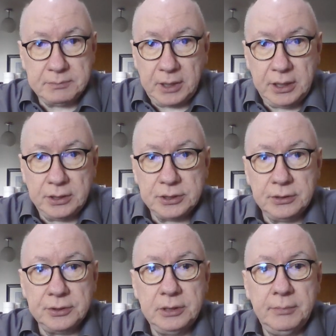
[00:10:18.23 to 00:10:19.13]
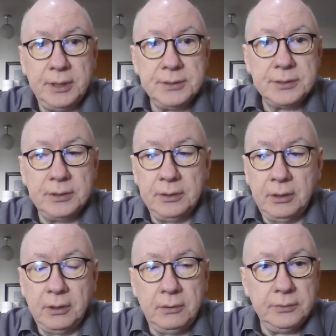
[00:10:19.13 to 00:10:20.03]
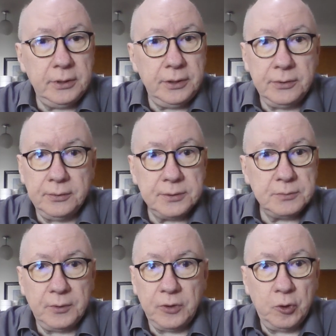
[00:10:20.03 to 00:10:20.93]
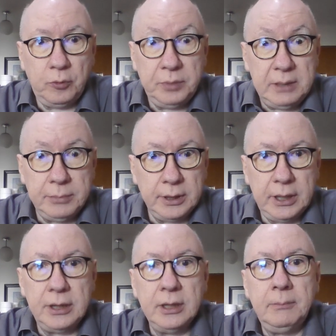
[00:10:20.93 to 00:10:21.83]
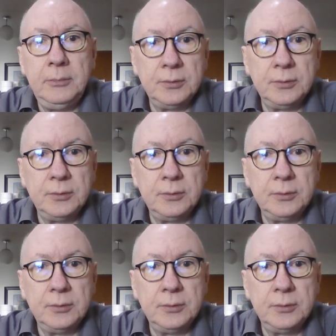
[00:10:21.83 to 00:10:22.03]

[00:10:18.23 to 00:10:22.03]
making sure she buys only those with no people in them,